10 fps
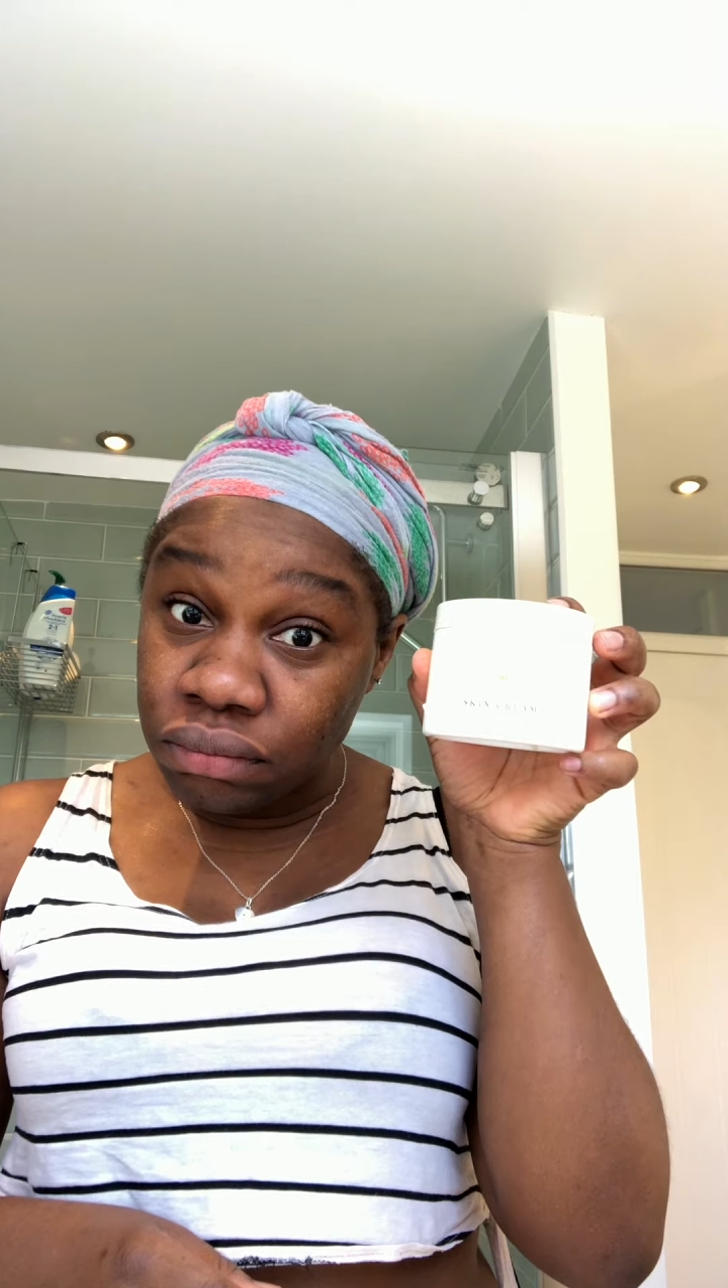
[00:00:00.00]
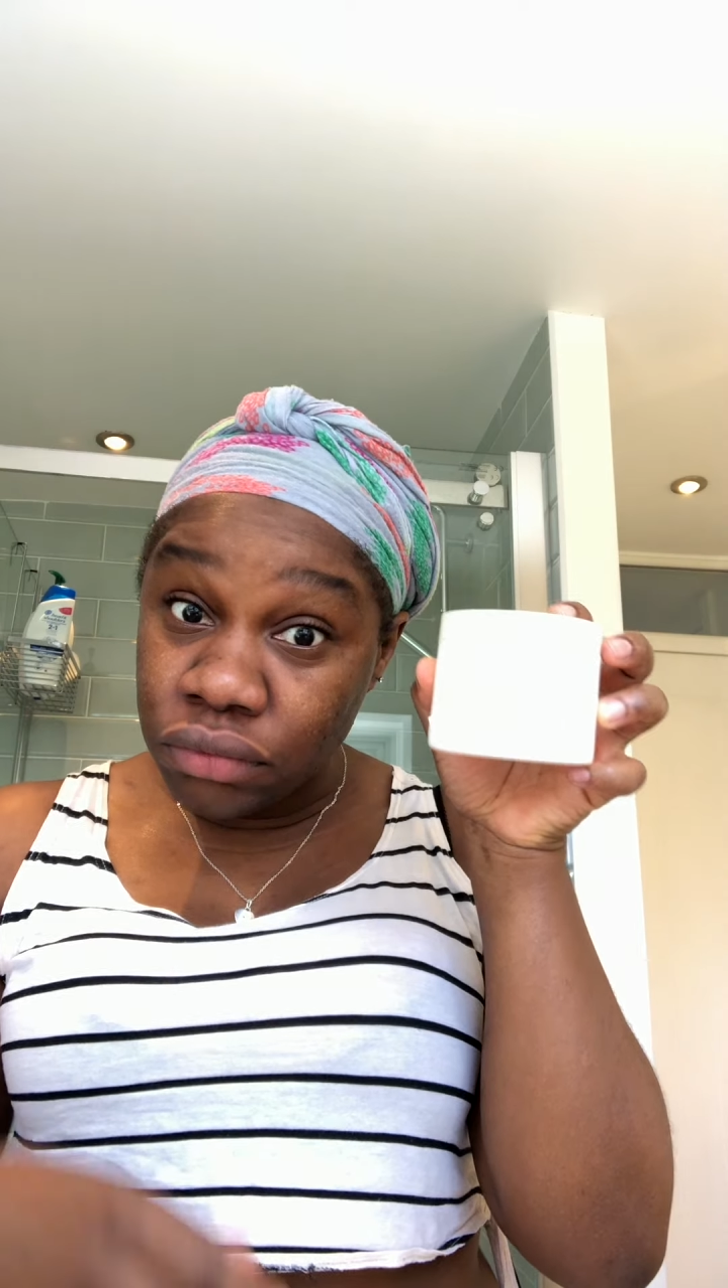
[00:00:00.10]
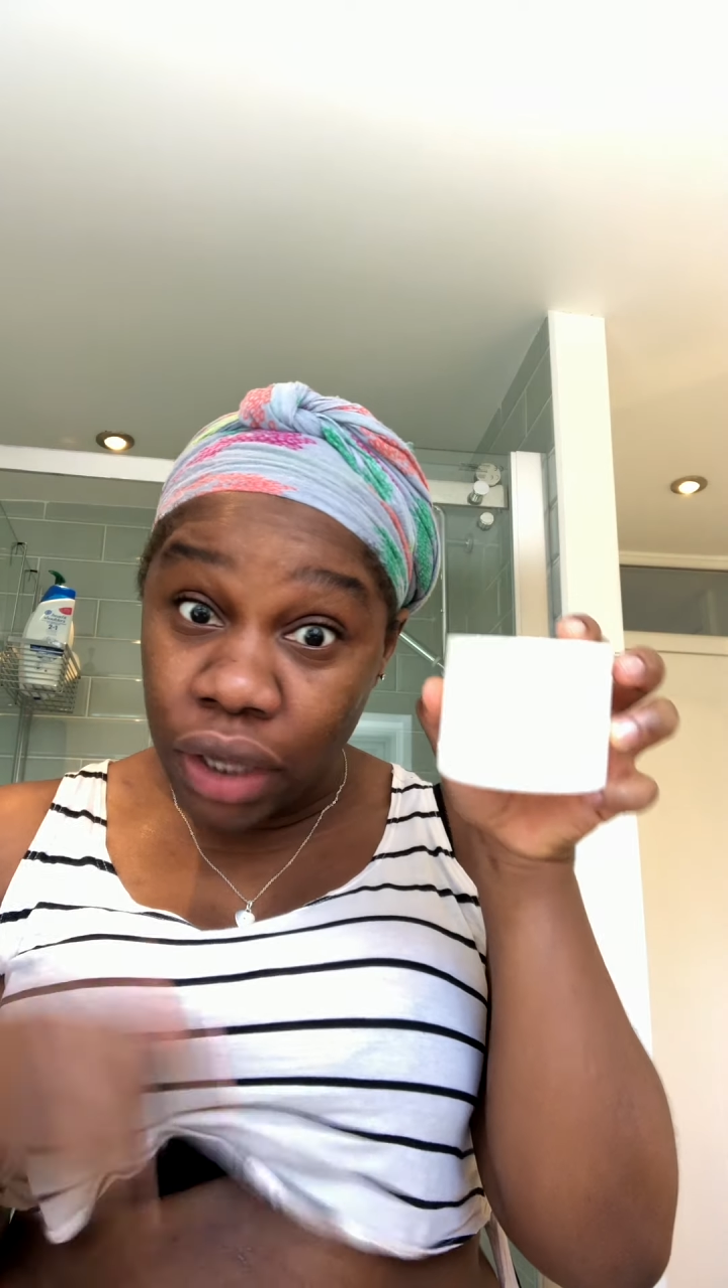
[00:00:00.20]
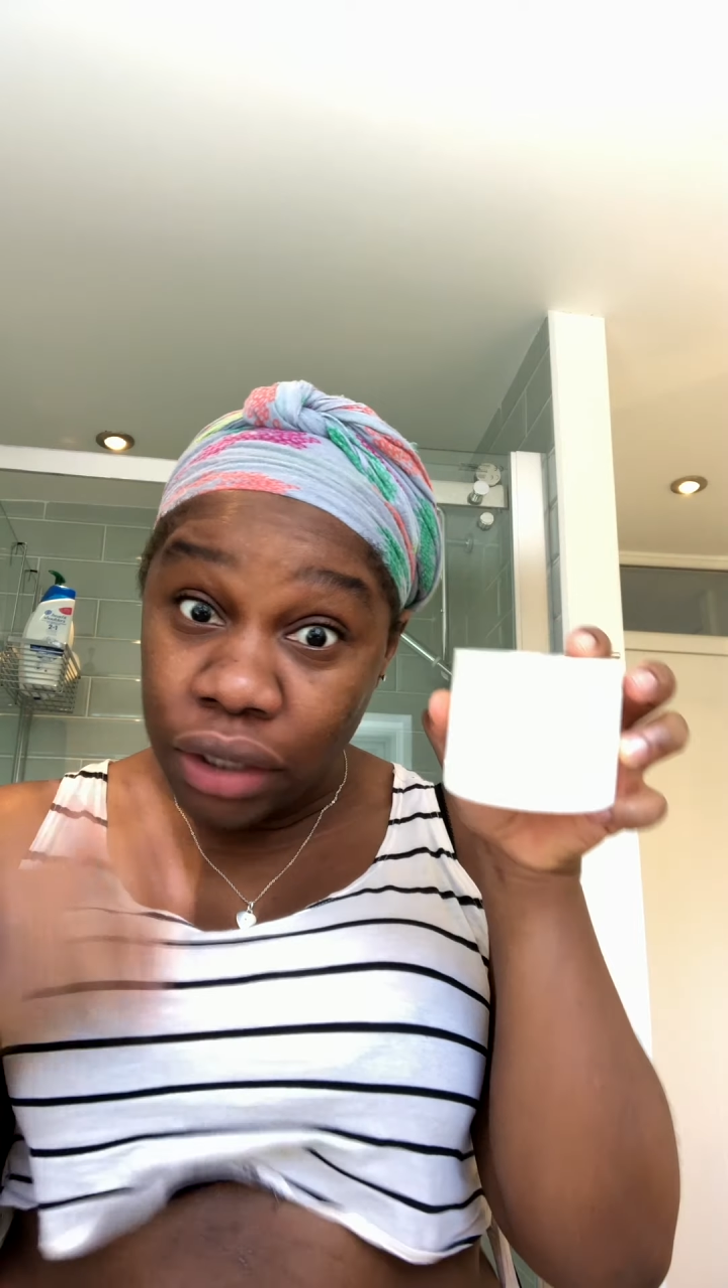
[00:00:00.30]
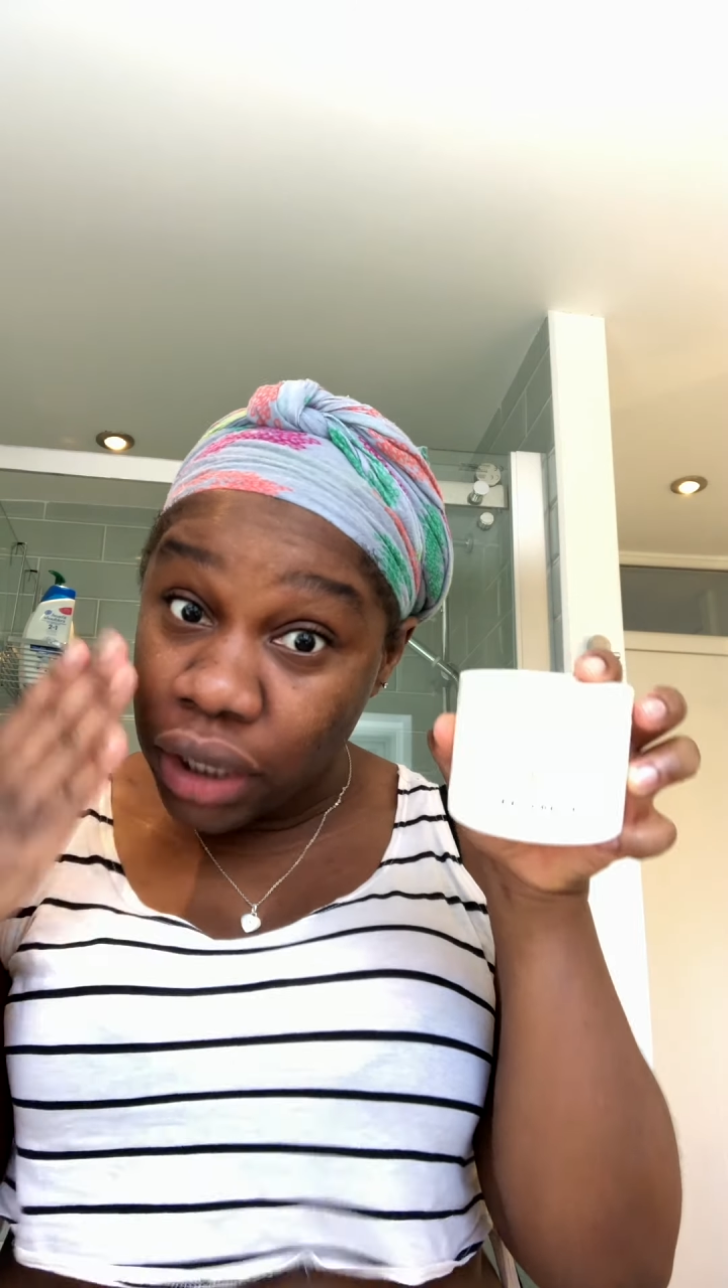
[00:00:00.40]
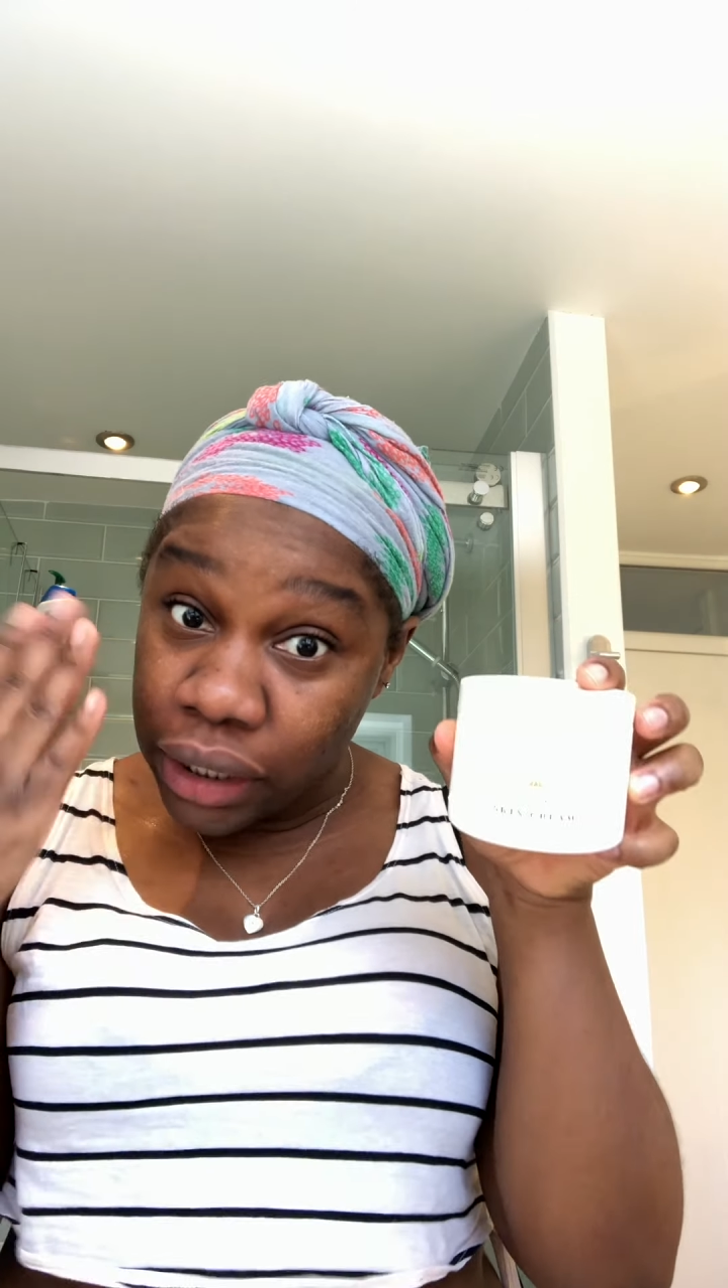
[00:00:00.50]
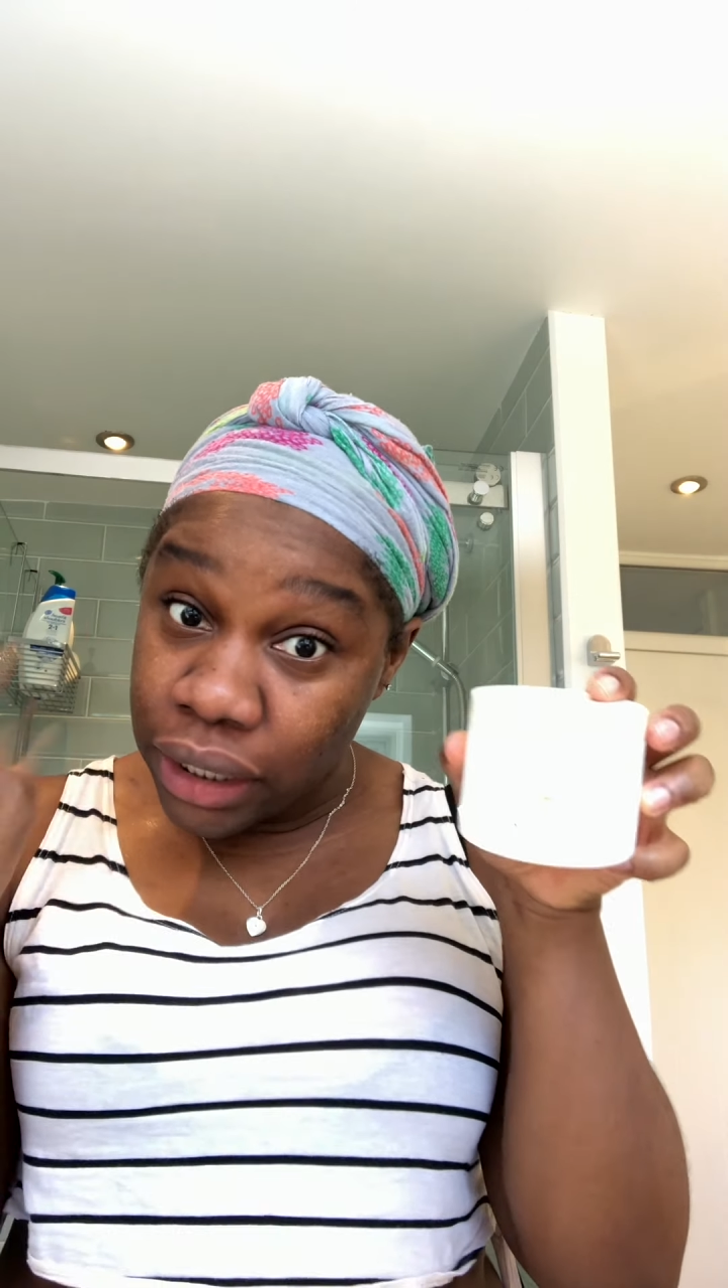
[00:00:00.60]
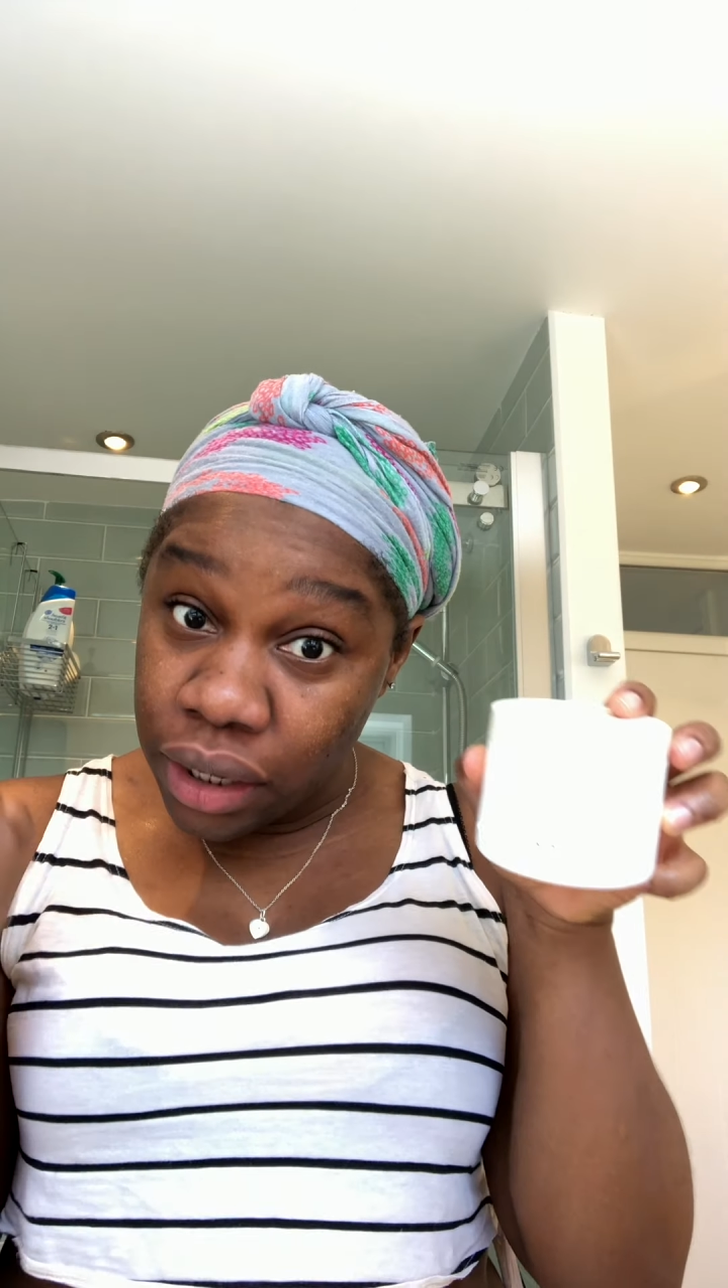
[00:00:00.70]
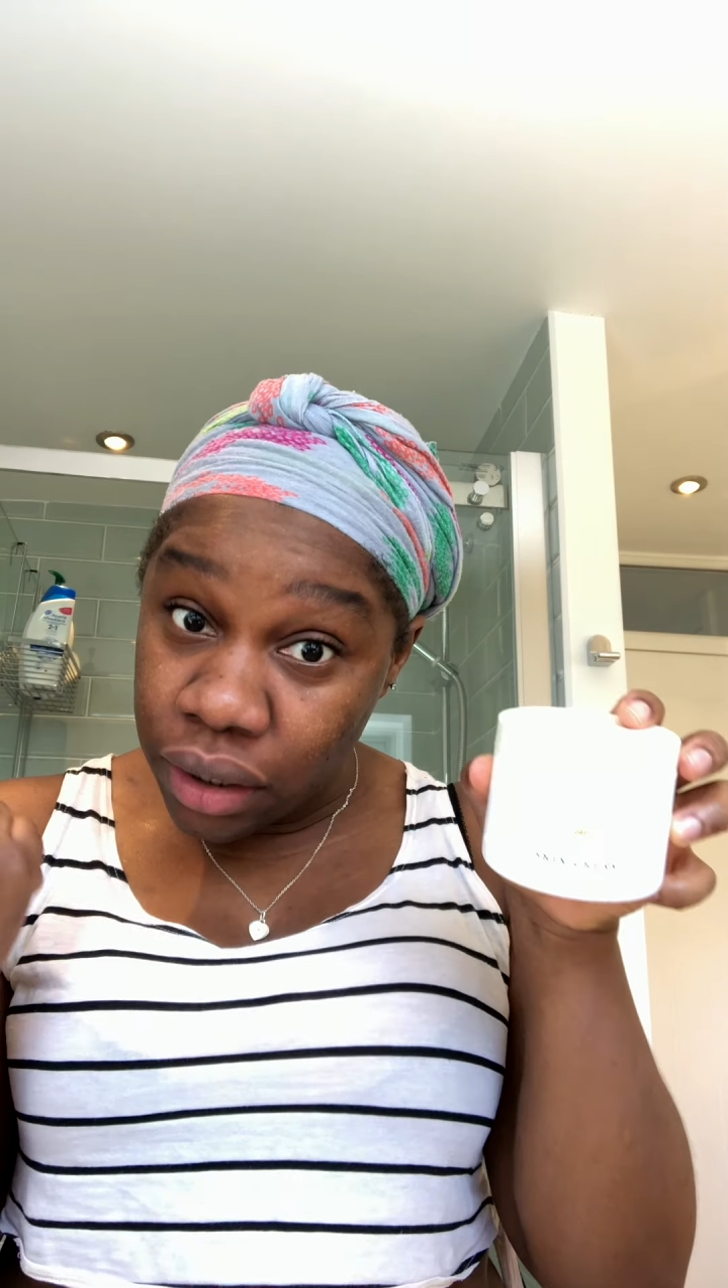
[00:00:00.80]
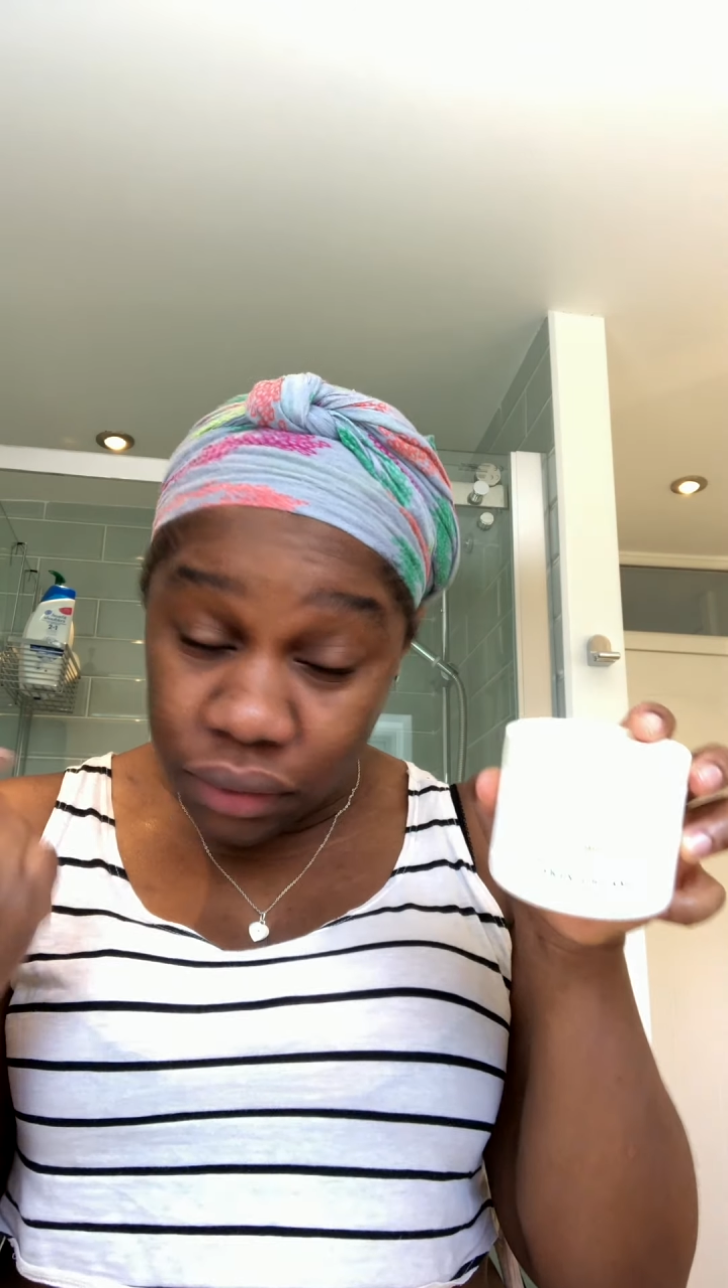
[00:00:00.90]
Got a younger
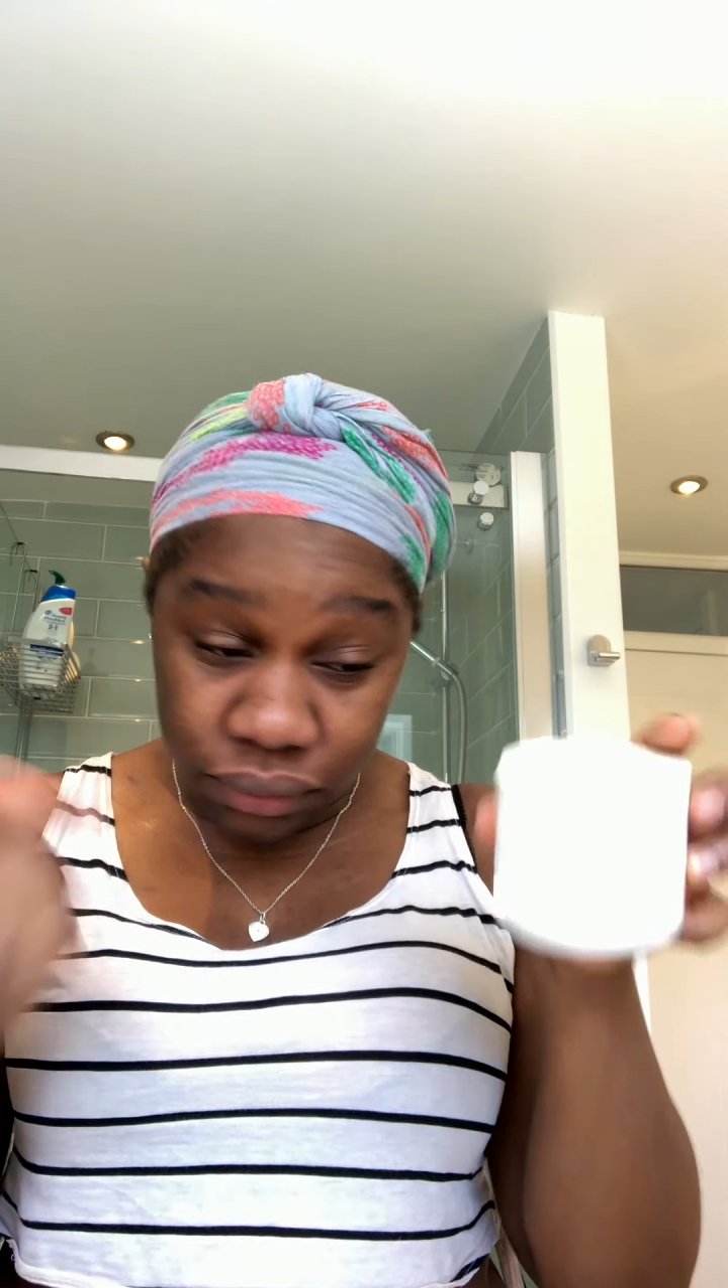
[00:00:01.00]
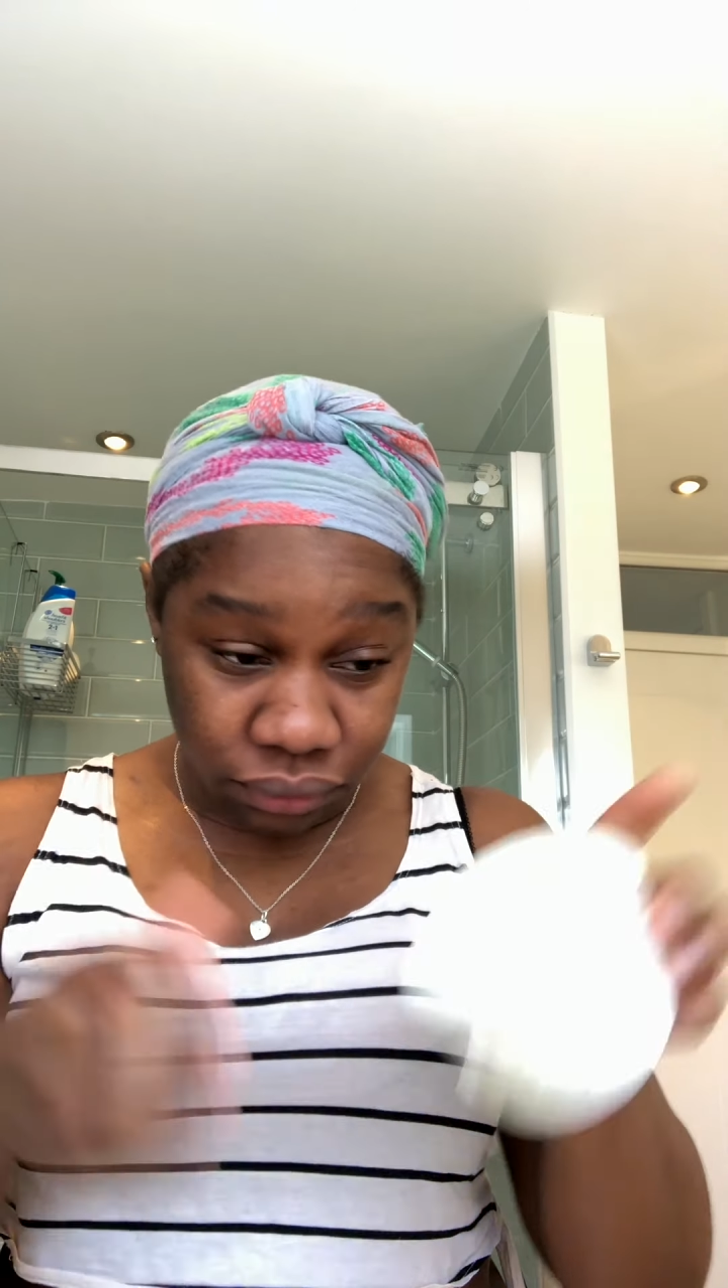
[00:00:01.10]
look.